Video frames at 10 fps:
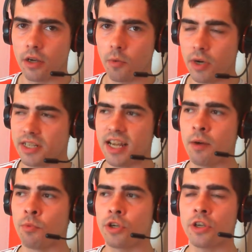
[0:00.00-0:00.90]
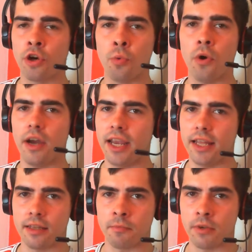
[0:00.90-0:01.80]
West Ham wouldn't know what hit
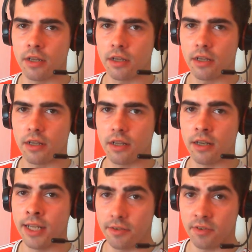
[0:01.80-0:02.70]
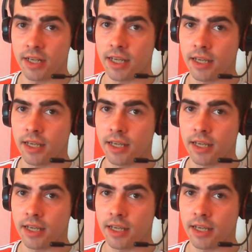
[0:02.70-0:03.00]
them, literally.